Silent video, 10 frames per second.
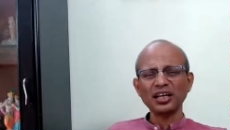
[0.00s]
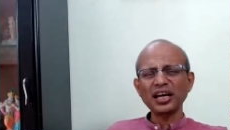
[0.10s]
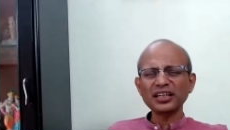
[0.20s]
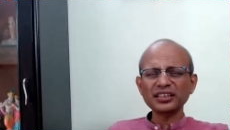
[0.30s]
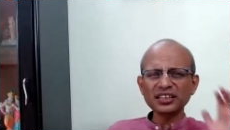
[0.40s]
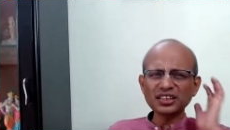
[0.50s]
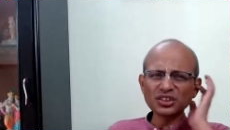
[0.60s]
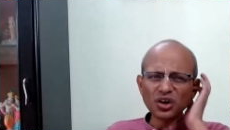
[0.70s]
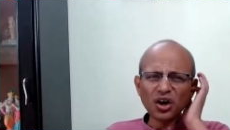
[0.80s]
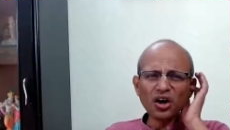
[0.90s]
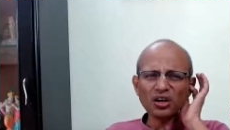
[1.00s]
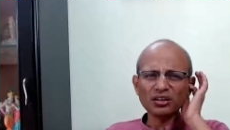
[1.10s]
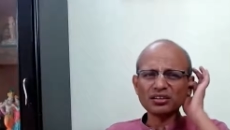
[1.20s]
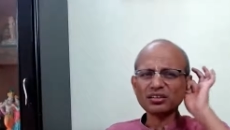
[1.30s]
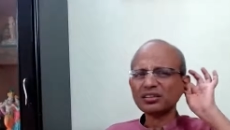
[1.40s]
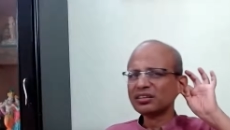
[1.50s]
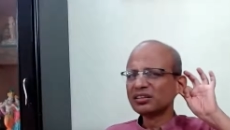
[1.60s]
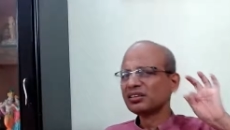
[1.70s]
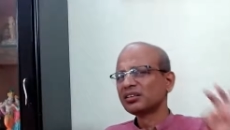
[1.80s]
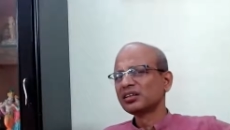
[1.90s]
And this is all
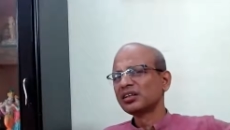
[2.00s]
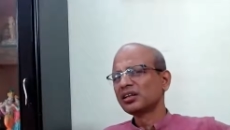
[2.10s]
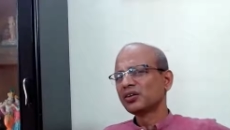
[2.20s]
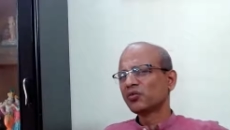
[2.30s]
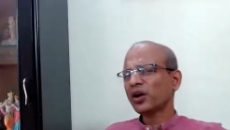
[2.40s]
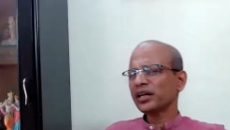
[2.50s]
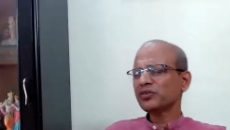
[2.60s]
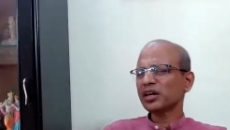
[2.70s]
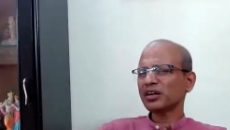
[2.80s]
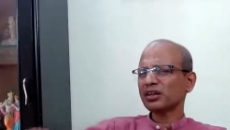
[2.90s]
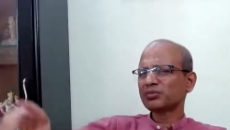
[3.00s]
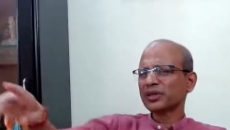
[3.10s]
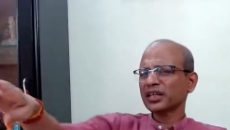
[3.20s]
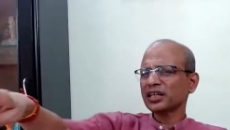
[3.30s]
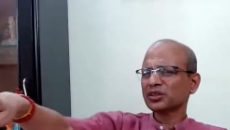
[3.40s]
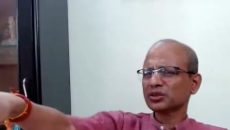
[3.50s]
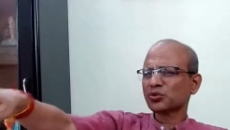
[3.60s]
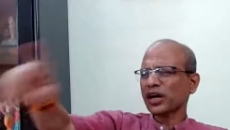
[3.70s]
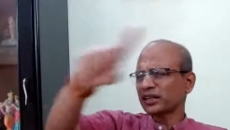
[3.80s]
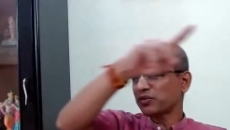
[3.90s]
why you are not bringing those
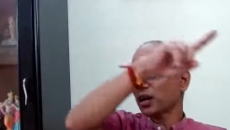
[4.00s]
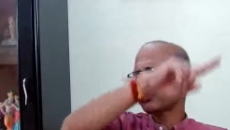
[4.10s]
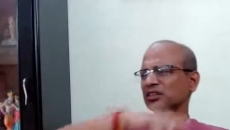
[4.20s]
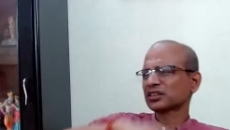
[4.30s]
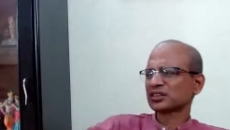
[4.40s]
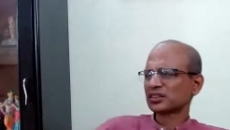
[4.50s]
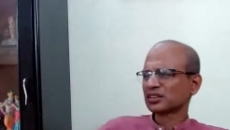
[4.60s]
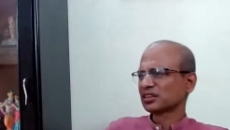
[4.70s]
white flowers.